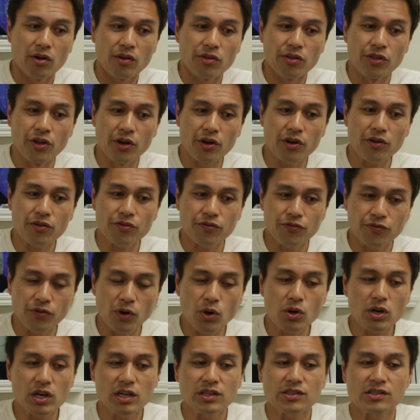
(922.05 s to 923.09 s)
they're
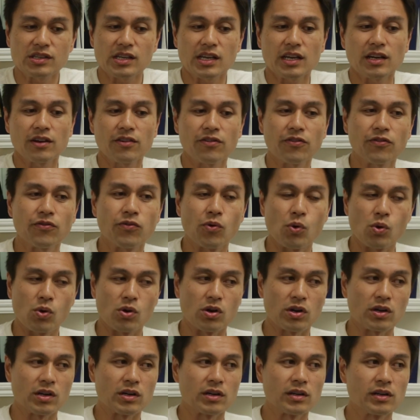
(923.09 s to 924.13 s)
focusing
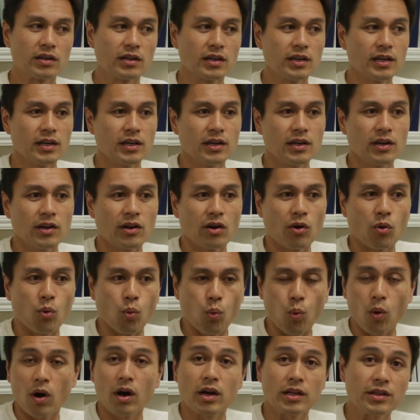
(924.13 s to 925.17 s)
for
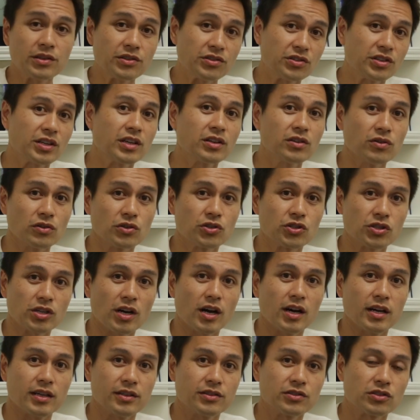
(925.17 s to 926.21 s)
one single
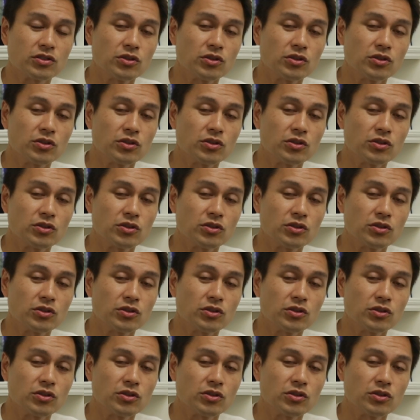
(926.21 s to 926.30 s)
shot.